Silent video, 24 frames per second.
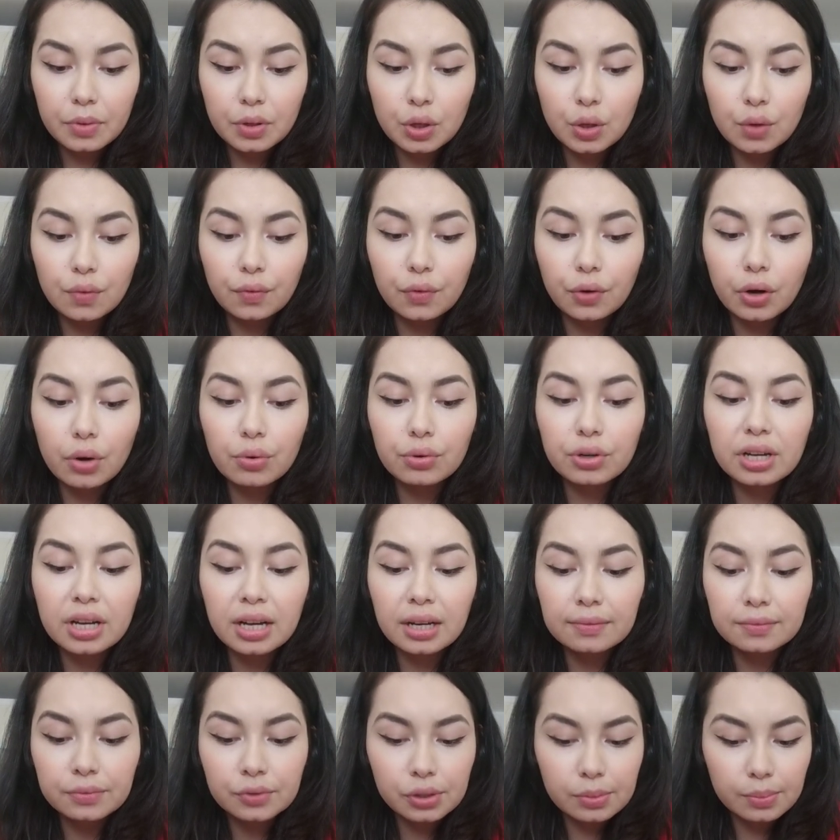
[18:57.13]
you've grown
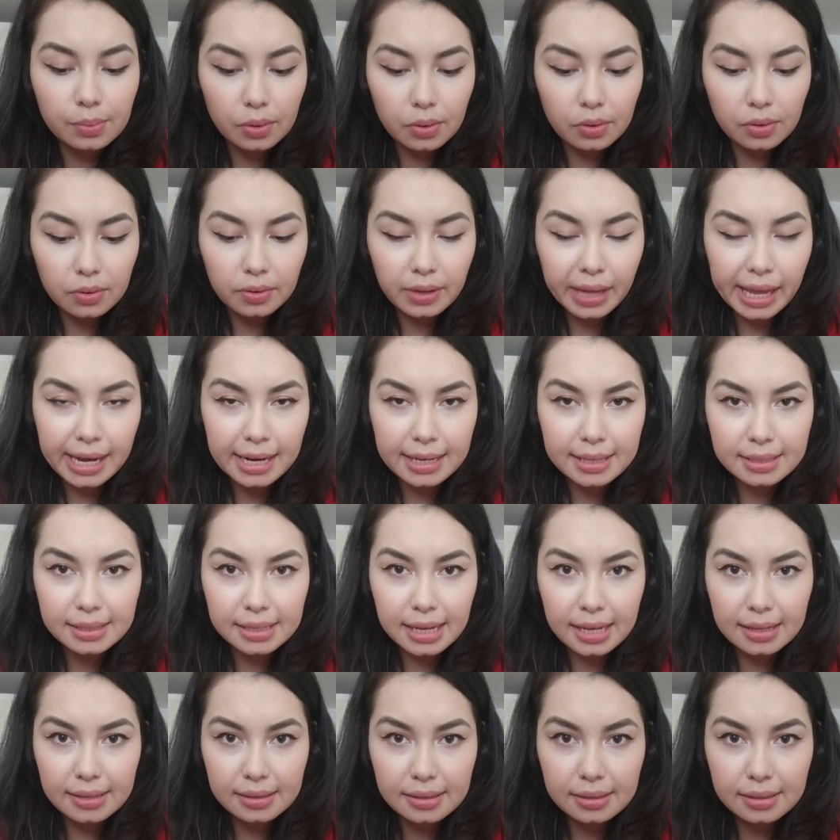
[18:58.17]
comfortable in a
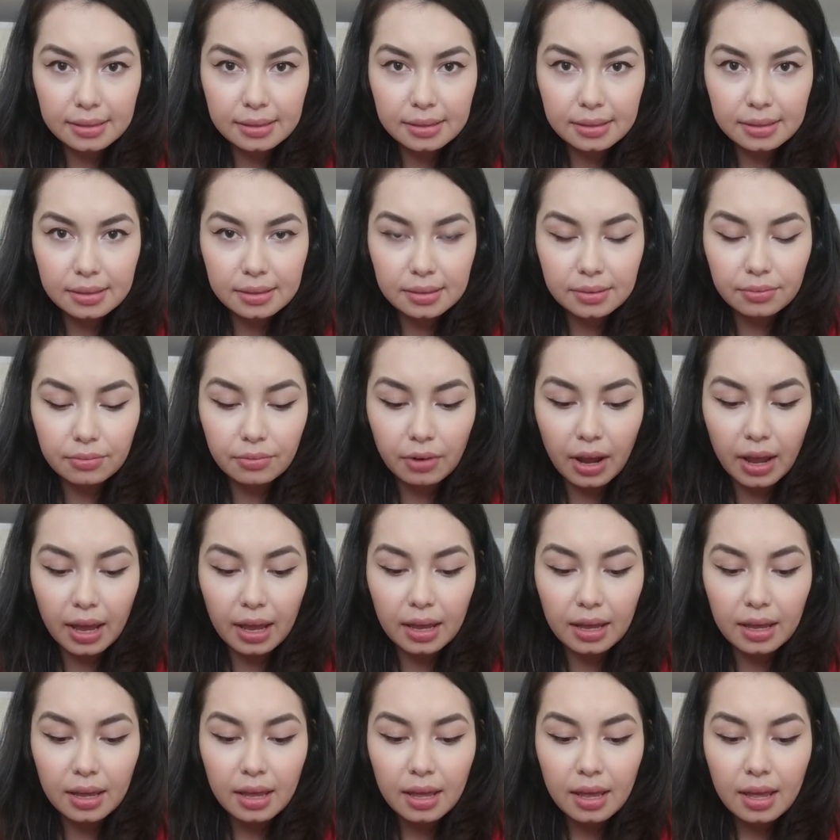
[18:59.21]
sense,
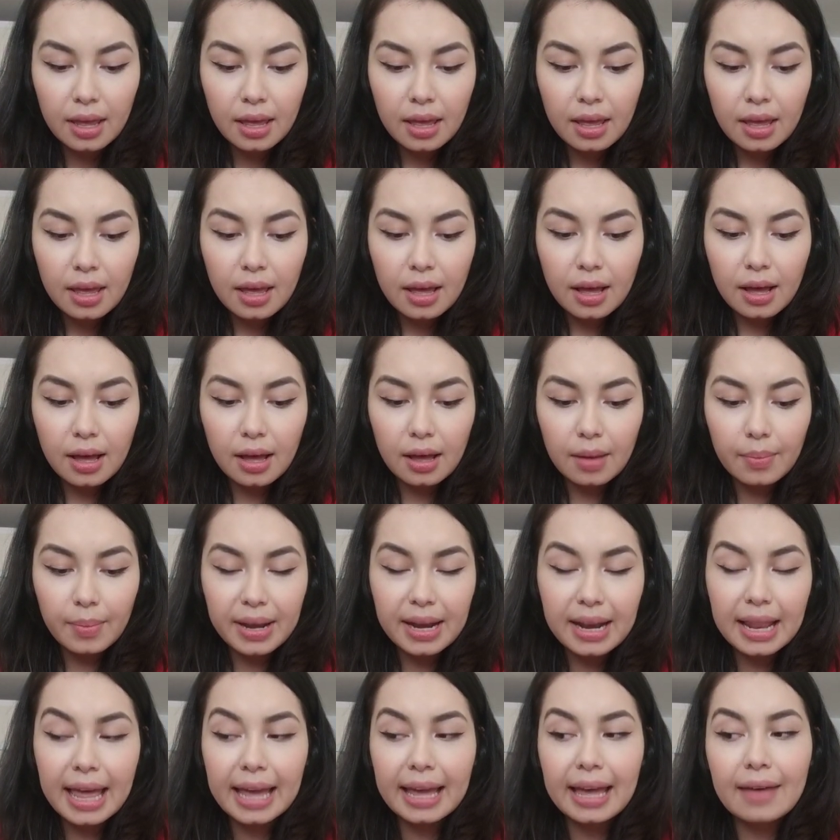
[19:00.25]
right?
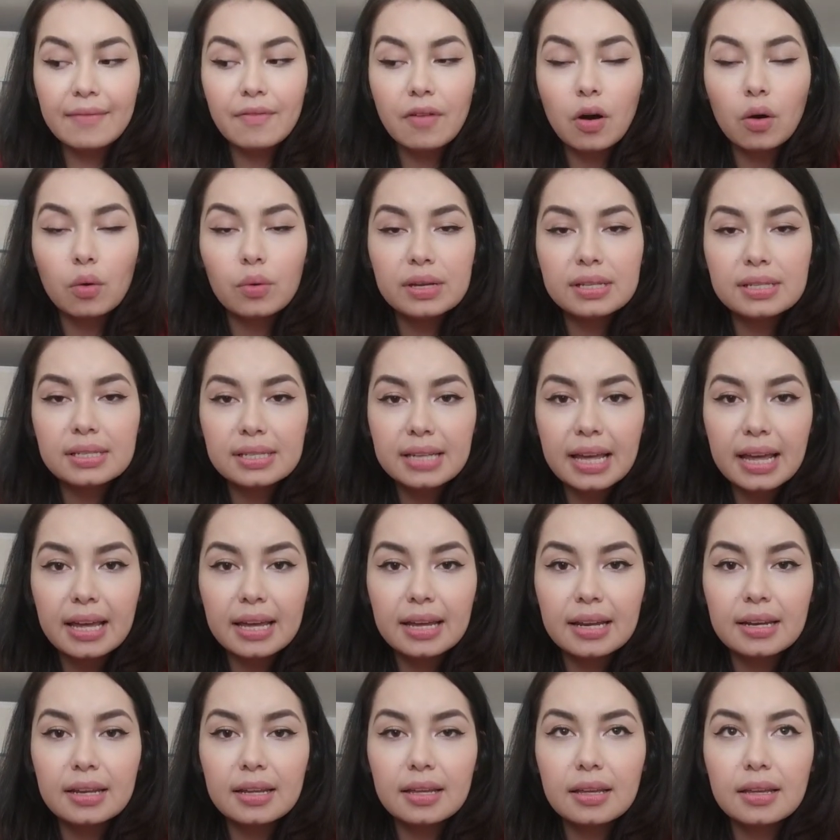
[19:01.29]
And like I've always
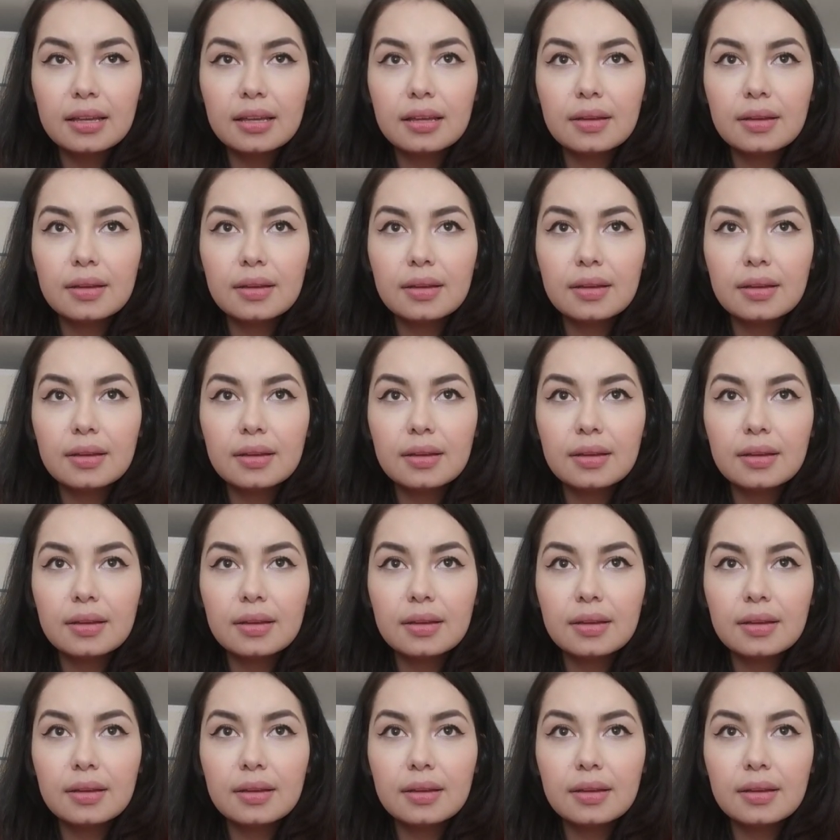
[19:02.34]
said,